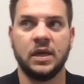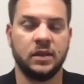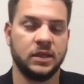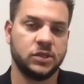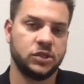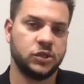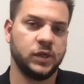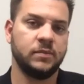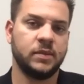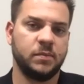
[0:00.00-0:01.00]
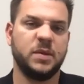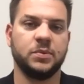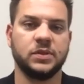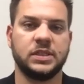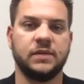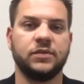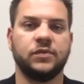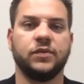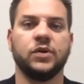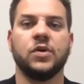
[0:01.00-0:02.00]
This stream that people sift
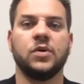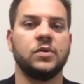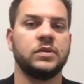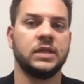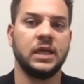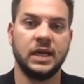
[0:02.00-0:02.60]
for gold